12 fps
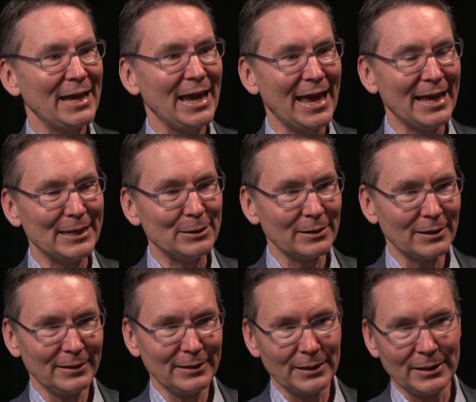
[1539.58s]
And
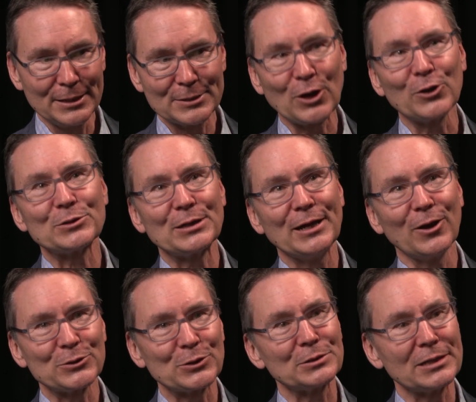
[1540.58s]
he
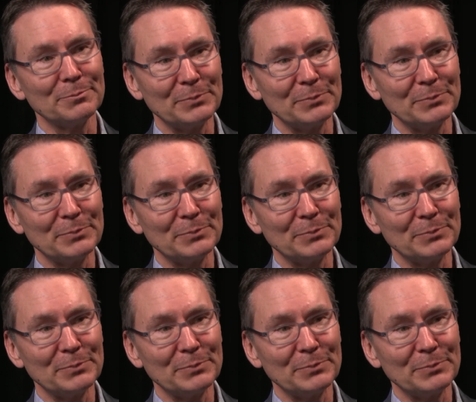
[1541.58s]
also said,